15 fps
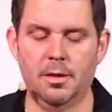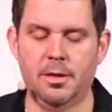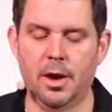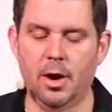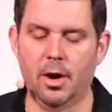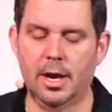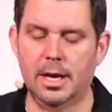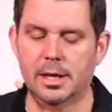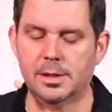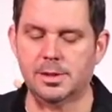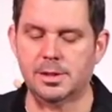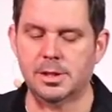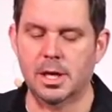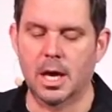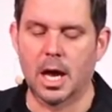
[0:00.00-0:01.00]
There
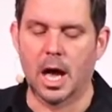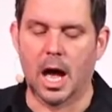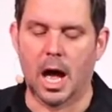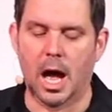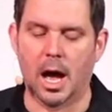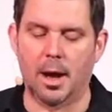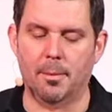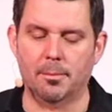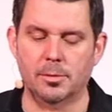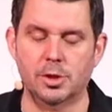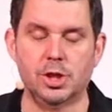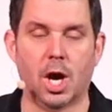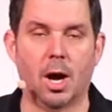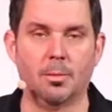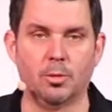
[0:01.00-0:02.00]
is. Um,
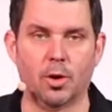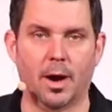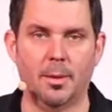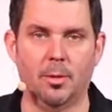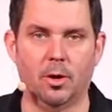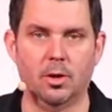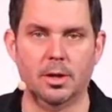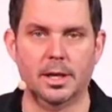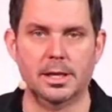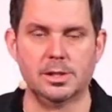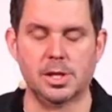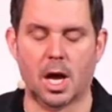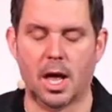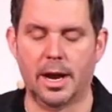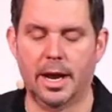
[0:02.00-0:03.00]
Tom Grable
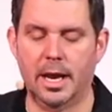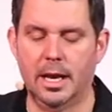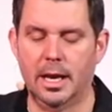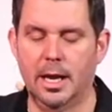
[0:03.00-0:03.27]
is on it,